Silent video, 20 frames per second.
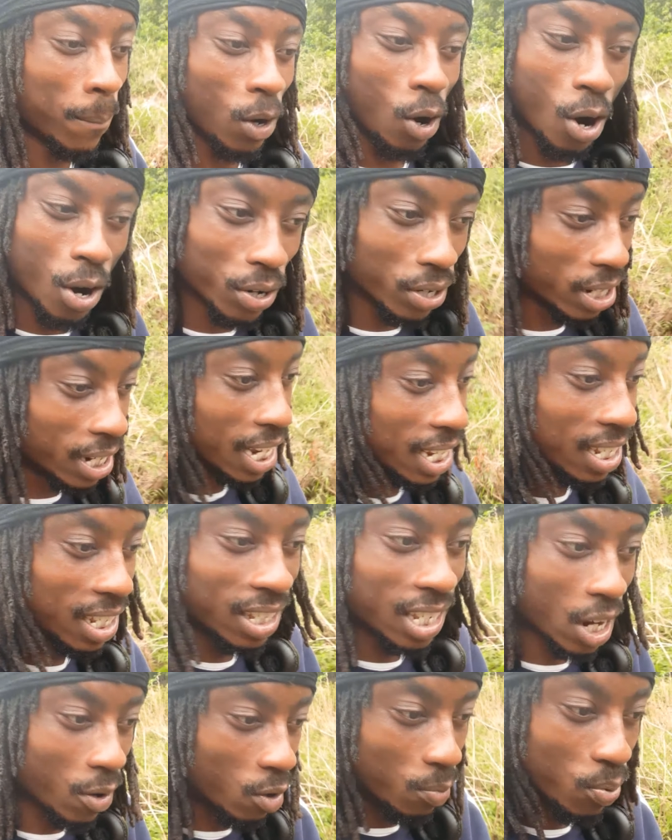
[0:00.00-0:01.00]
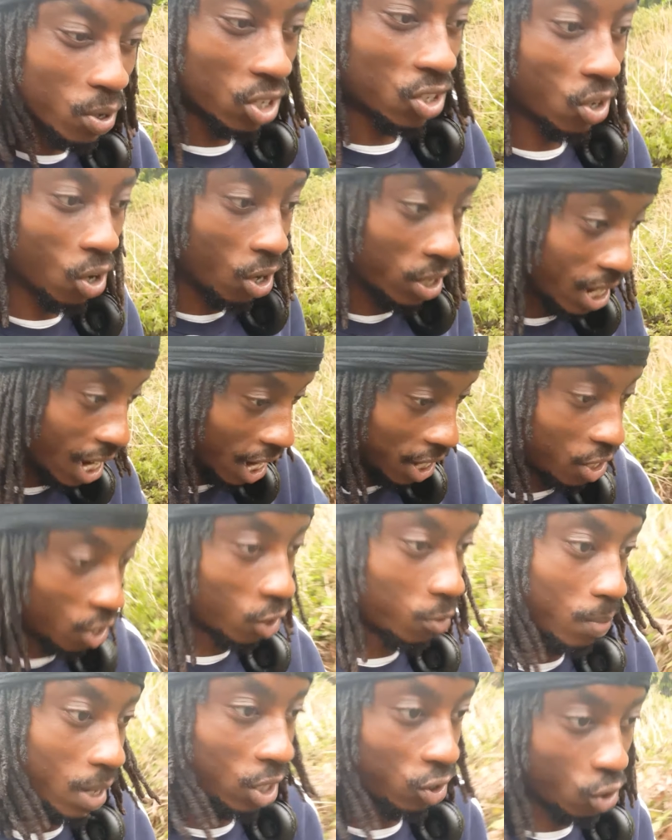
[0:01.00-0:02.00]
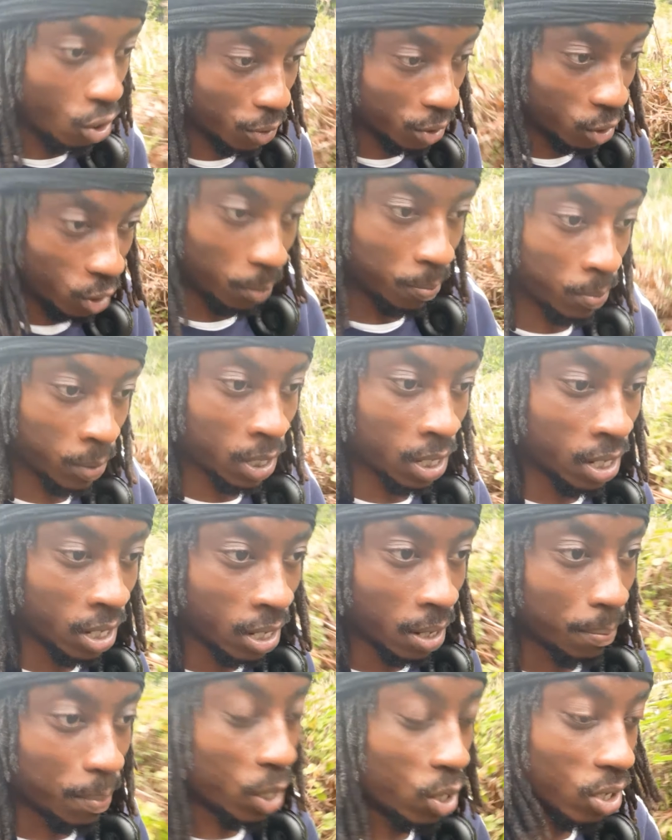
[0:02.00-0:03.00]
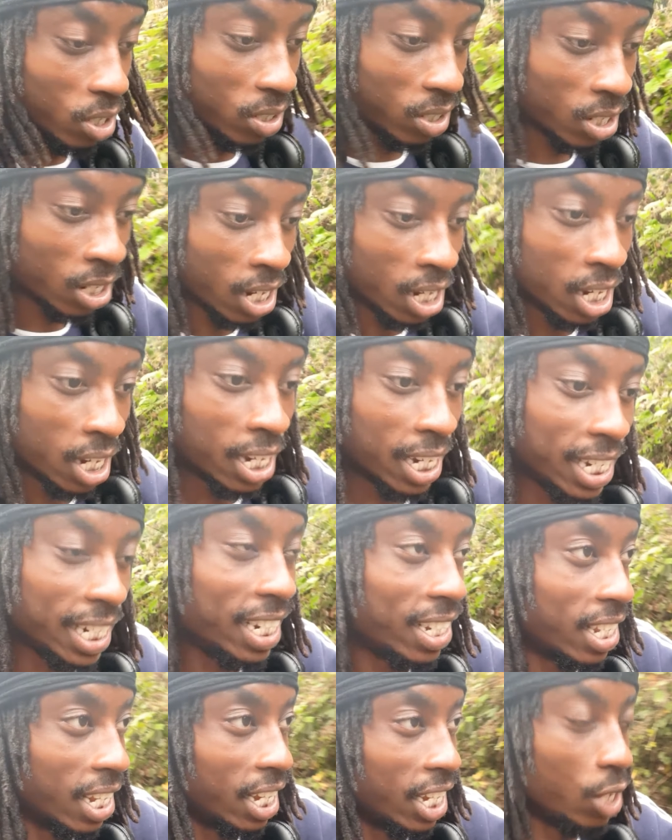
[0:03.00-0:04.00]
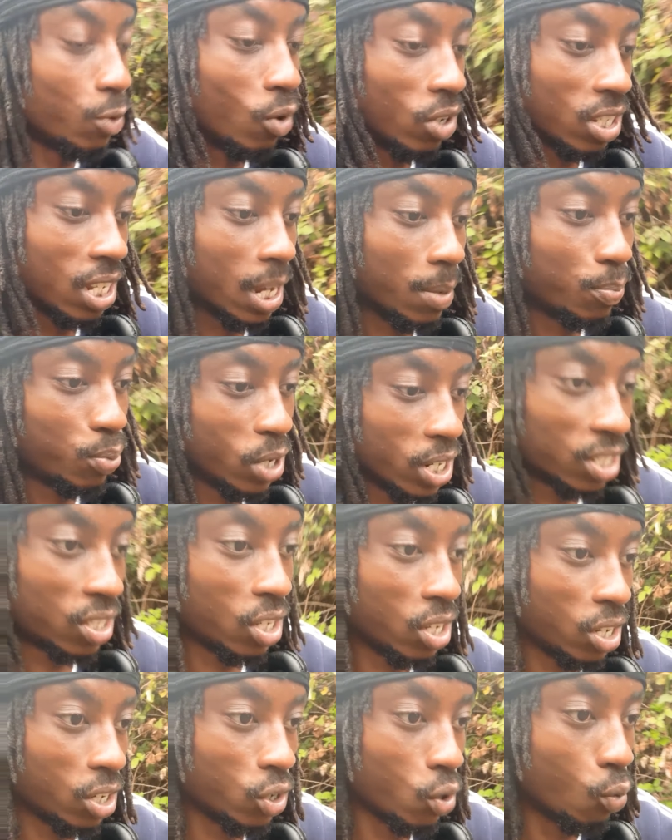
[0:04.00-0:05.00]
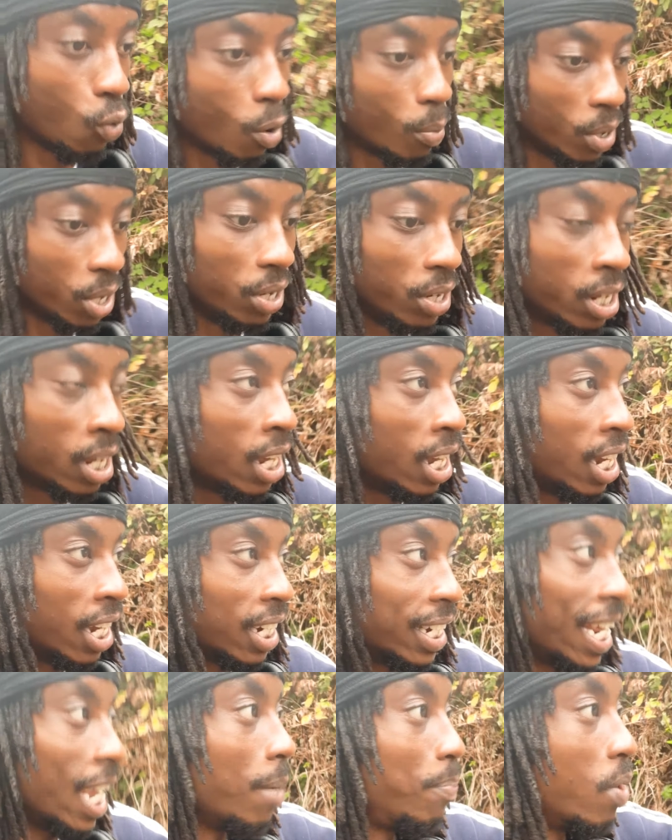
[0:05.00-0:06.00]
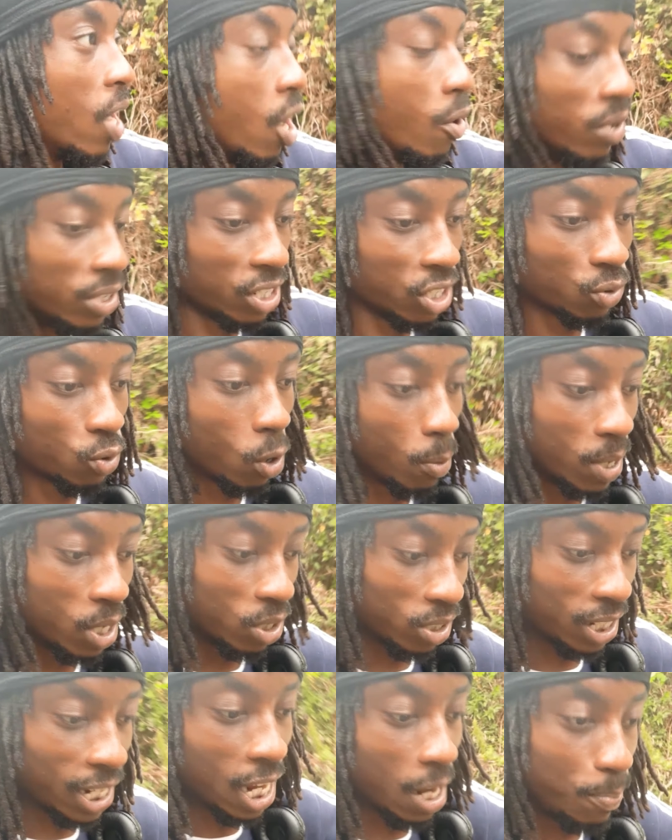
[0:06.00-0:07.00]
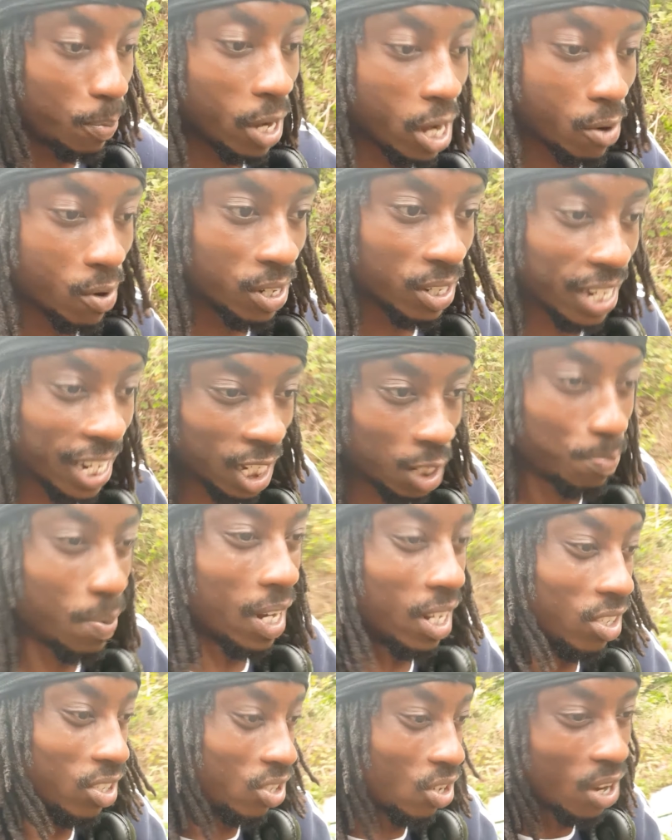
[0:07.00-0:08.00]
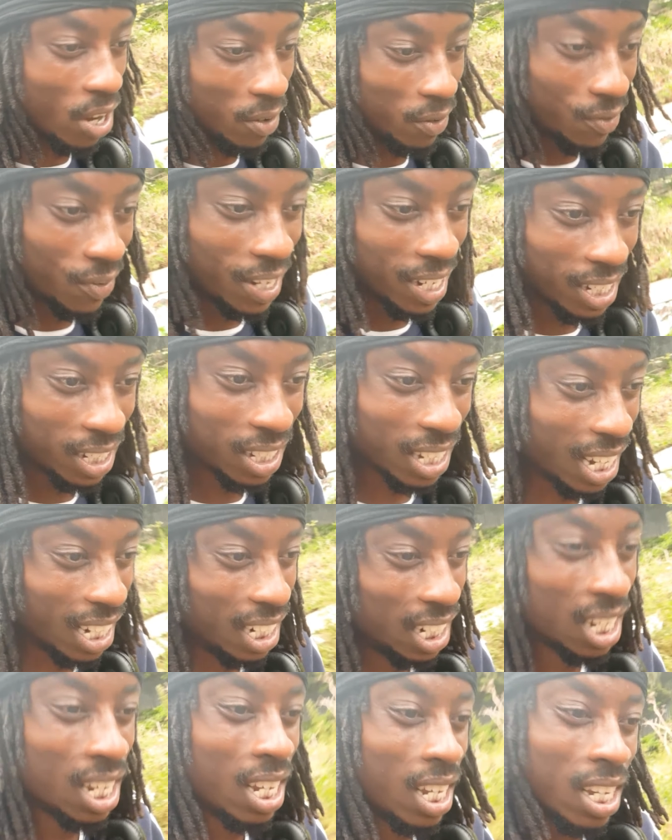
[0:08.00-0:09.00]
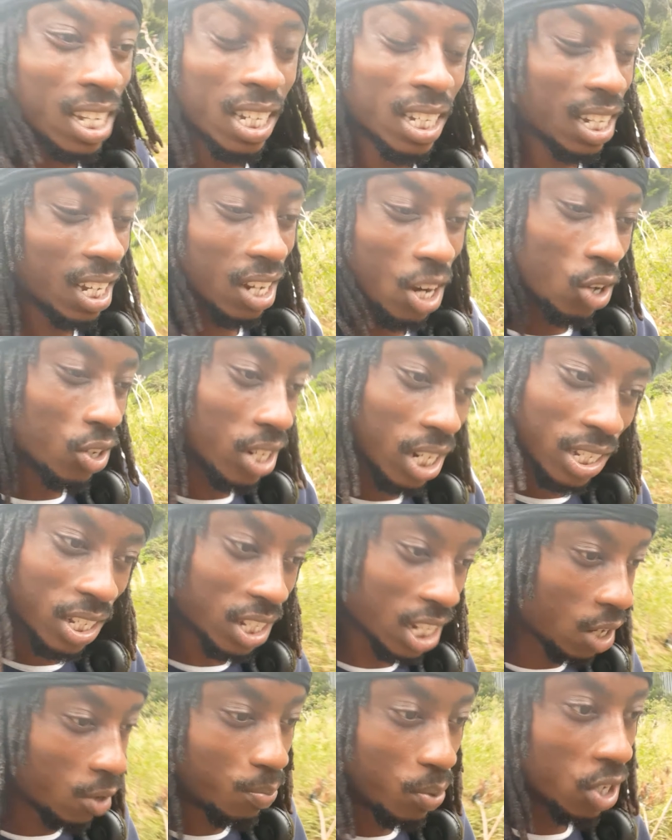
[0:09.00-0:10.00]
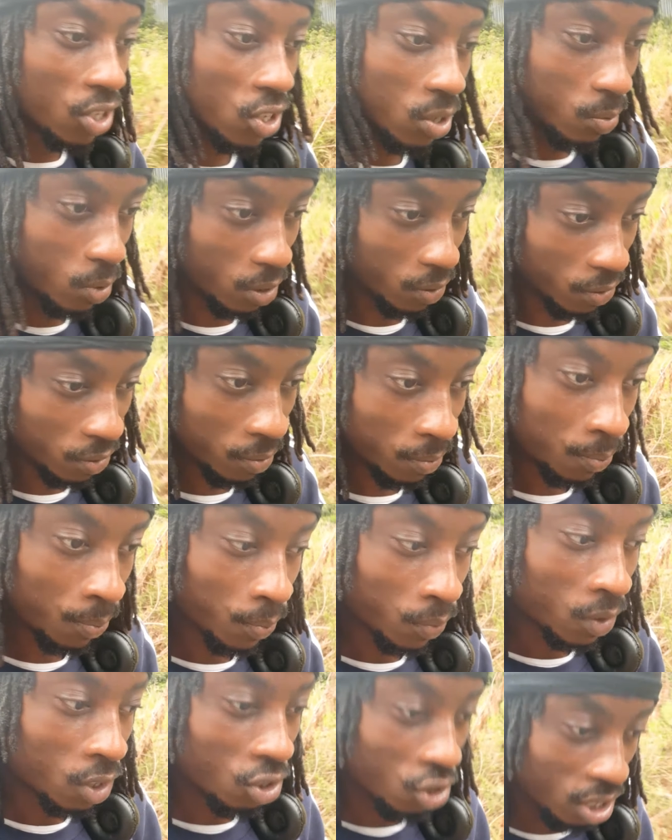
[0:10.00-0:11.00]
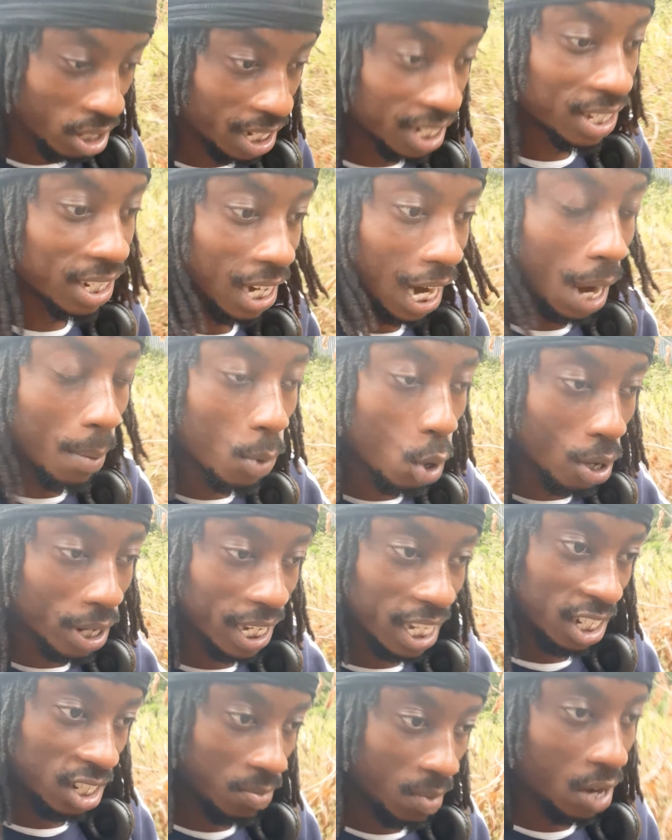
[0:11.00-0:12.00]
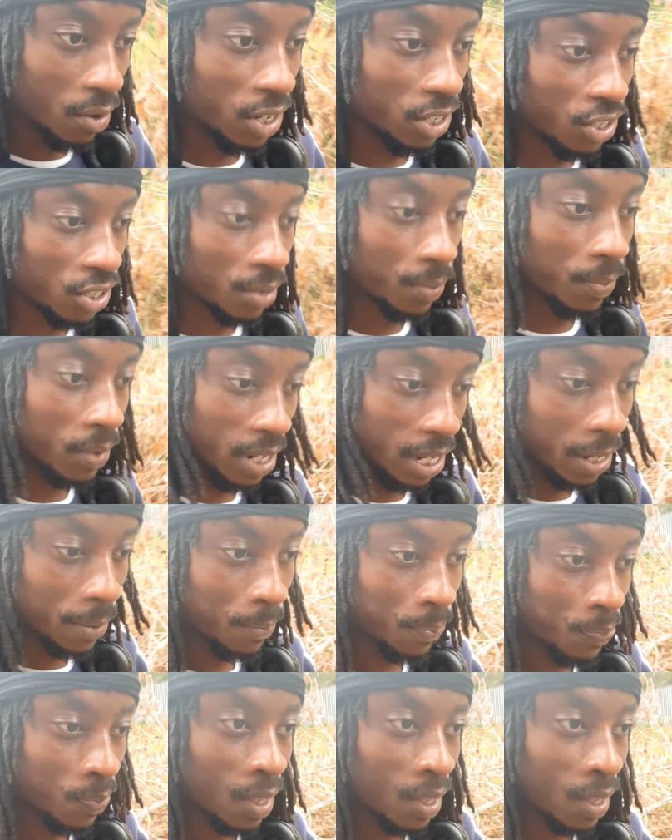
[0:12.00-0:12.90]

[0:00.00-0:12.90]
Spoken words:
Unnecessary pressure on that young man growing up. Because he wants to impress the woman, their parents as well. Because their parents expect certain things. And Unnecessary pressure, bro. Listen, I'm not against marriage, yeah?